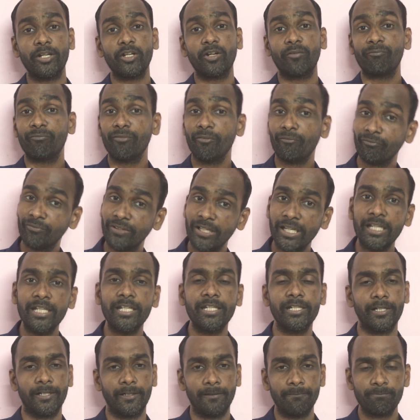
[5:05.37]
of 15
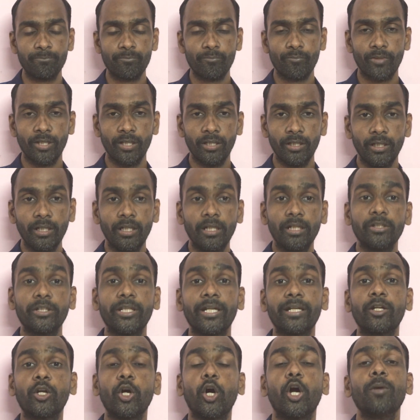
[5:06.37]
year,
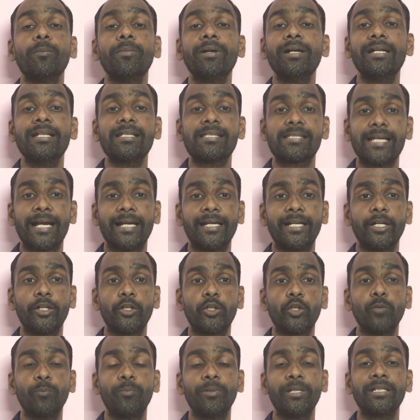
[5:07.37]
then government
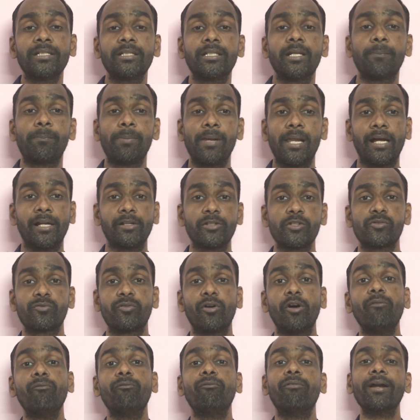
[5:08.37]
decided to bring the plans
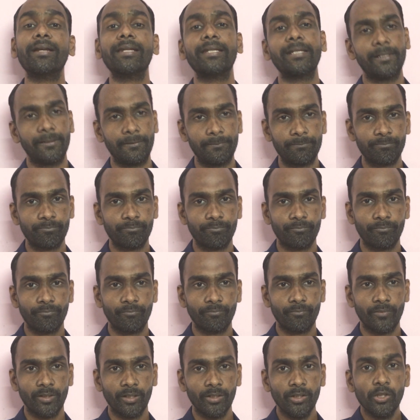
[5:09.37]
for 1 year.
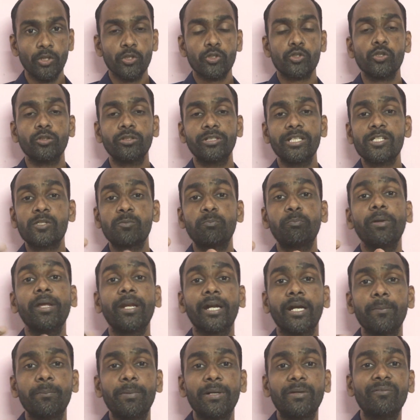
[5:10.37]
So this
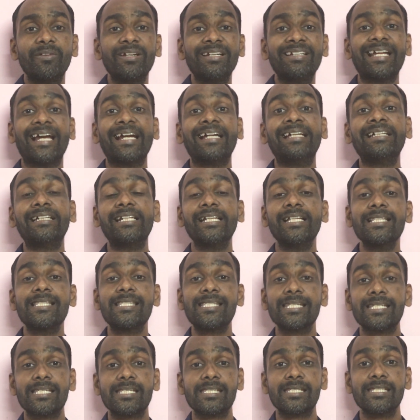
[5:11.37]
period between
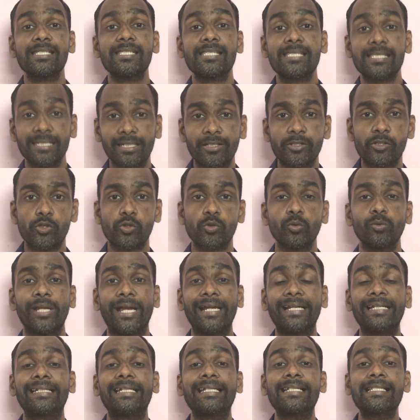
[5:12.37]
1966 to
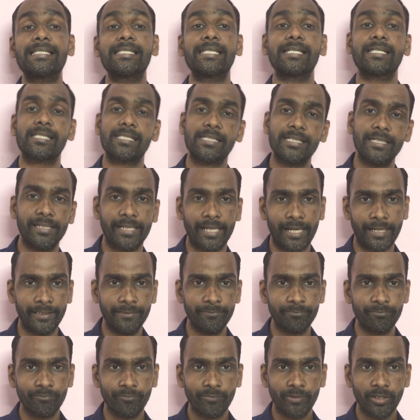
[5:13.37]

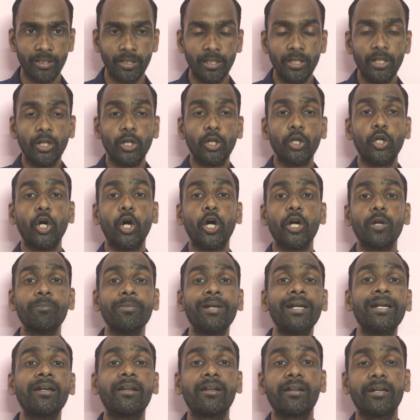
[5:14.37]
1969,
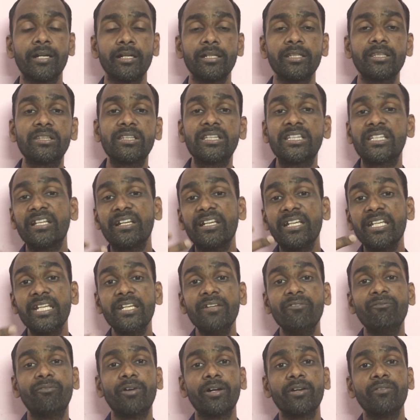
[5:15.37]
government ran
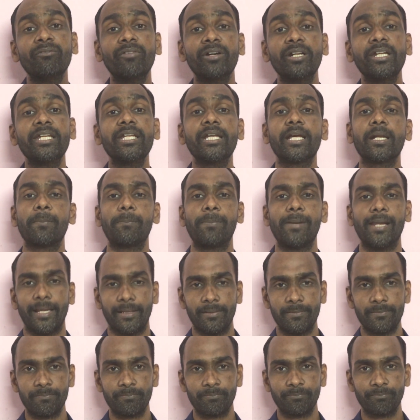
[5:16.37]
3 1 year plan.